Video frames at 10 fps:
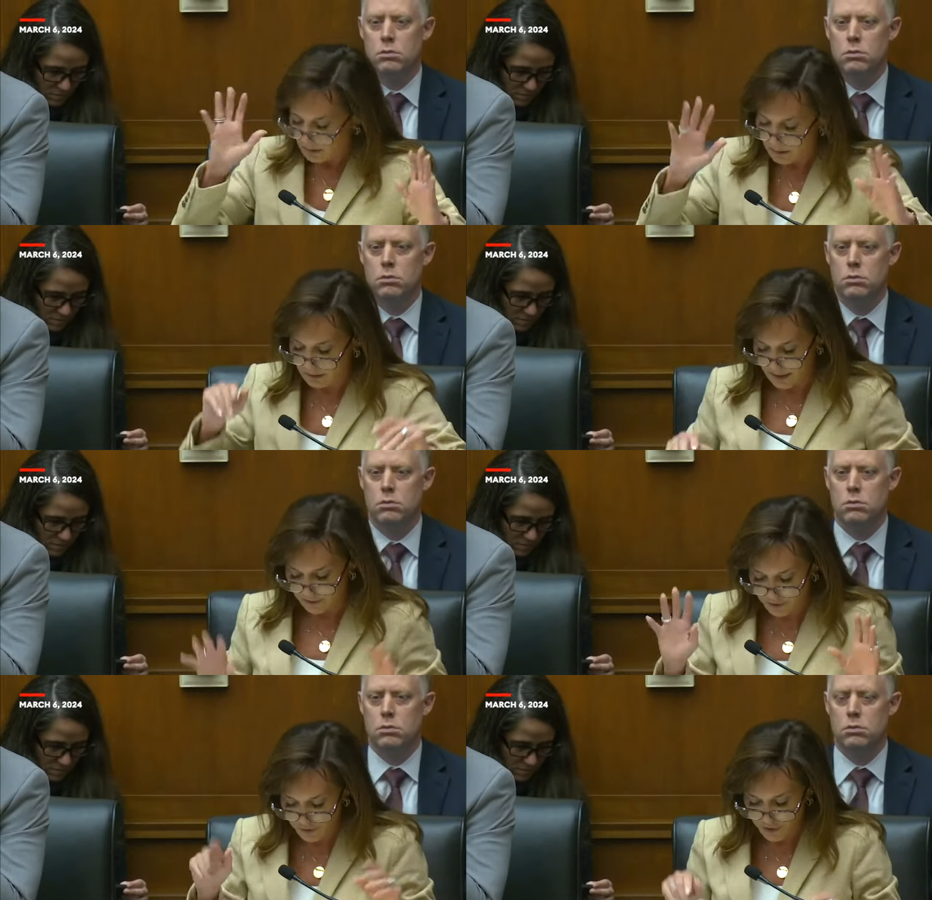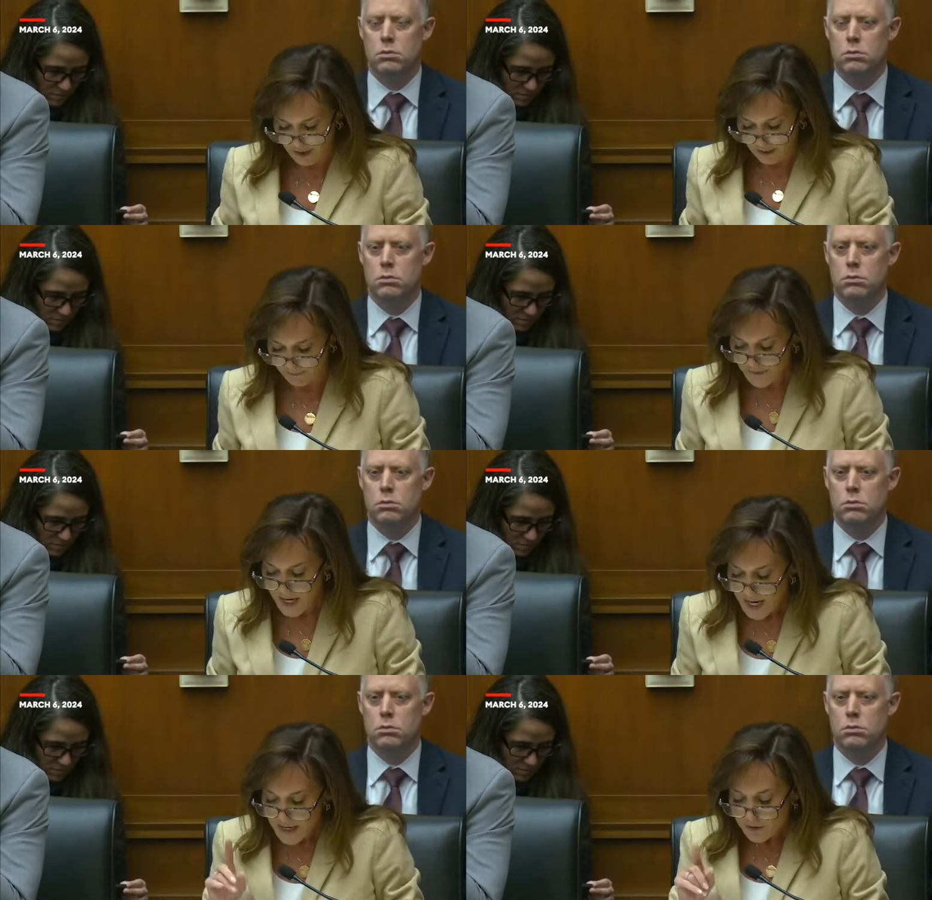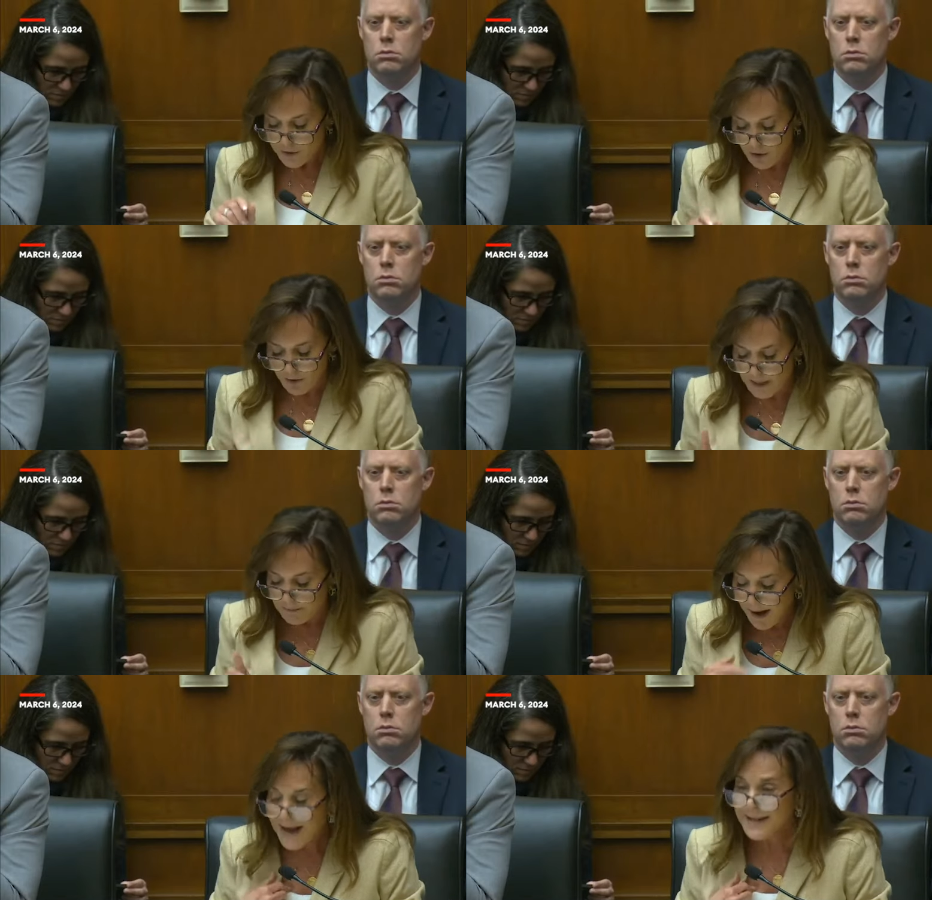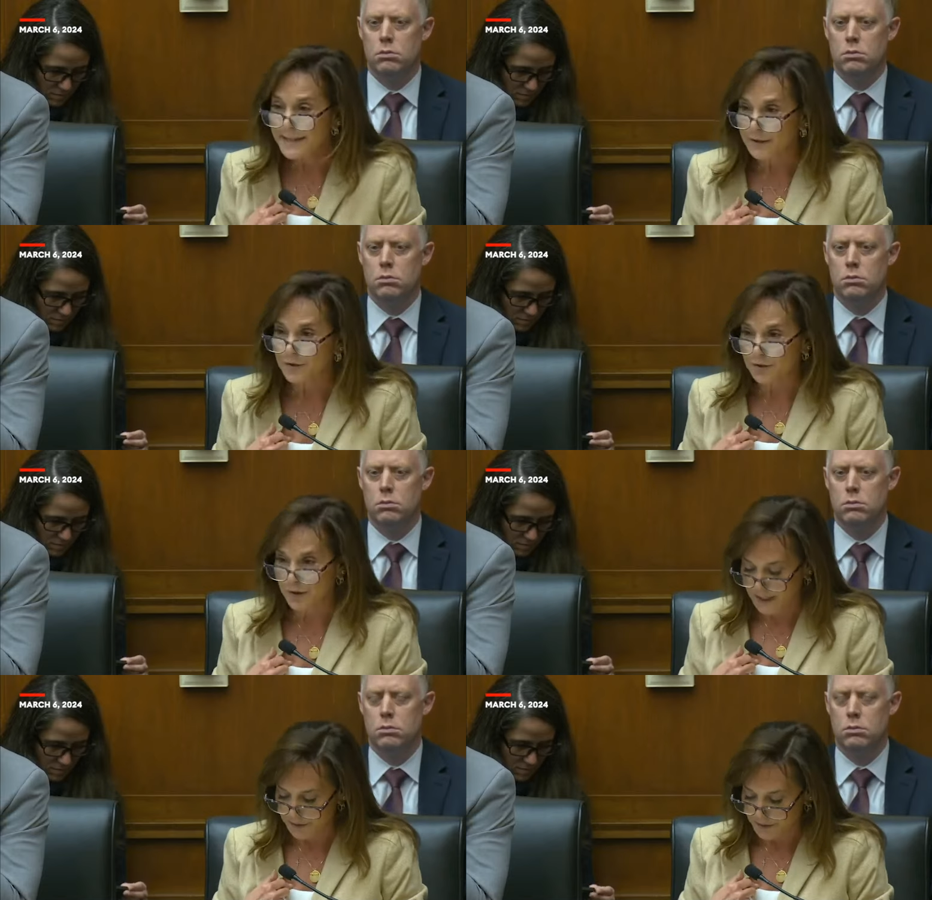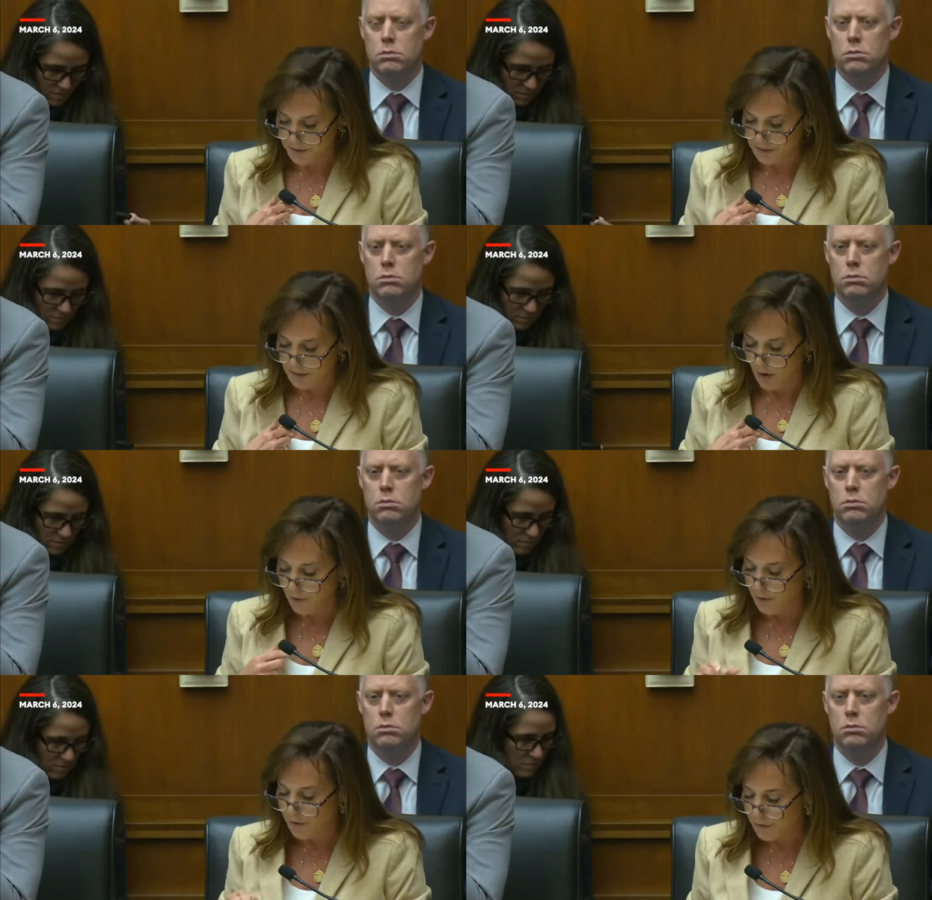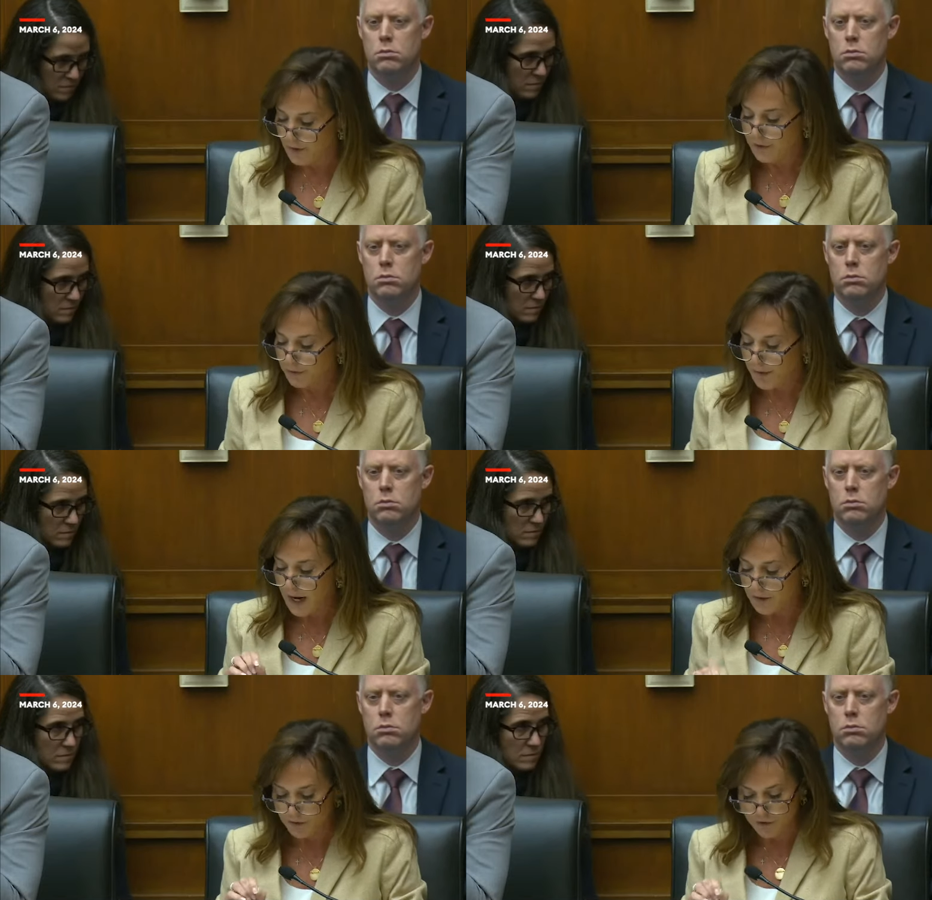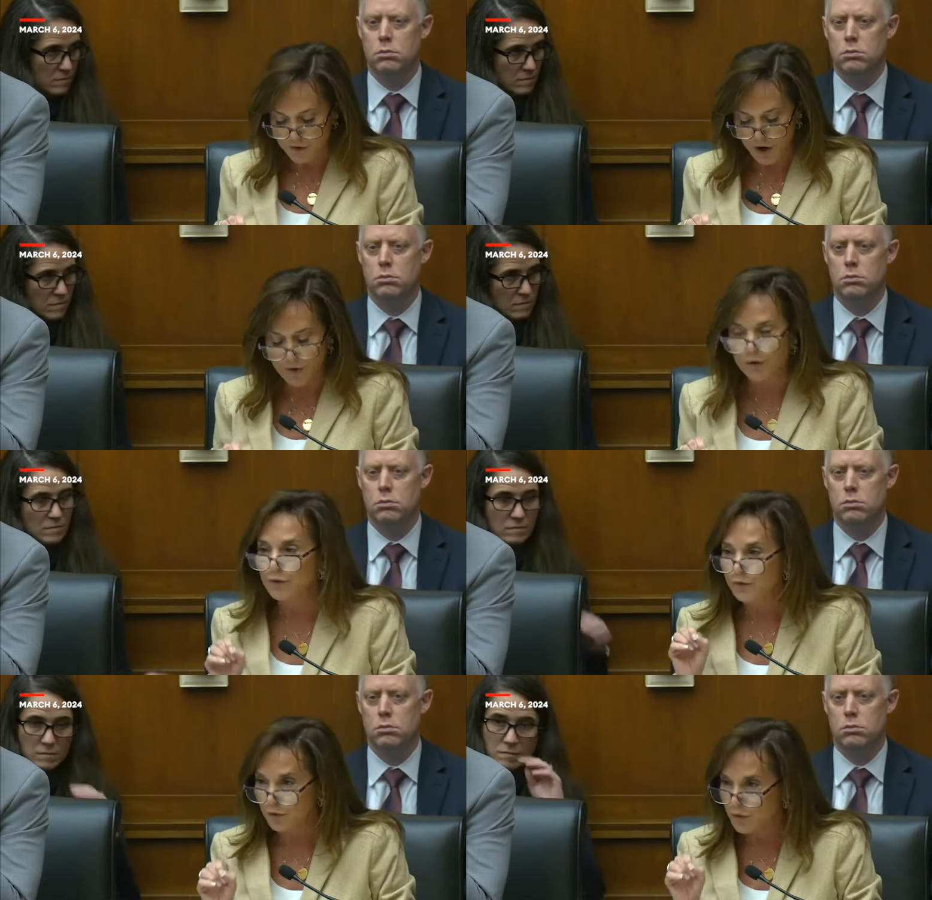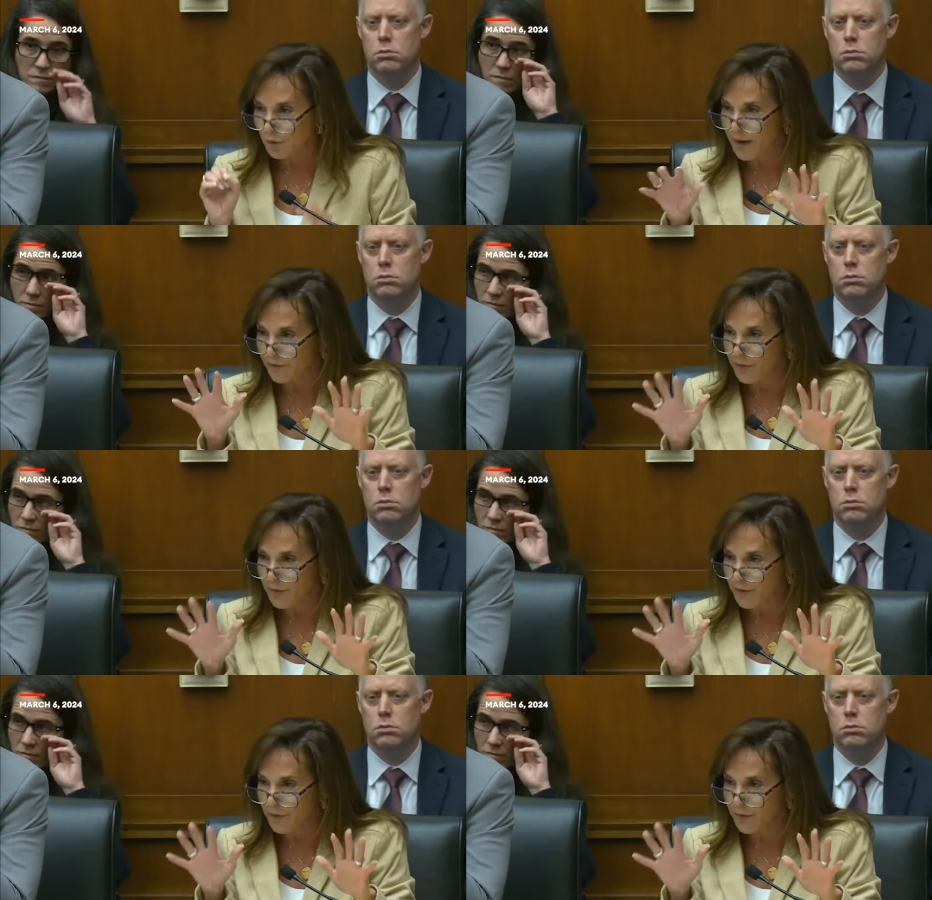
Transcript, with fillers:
Speaker 1: Okay, just checking. So in my district, over 3,300 charter, we have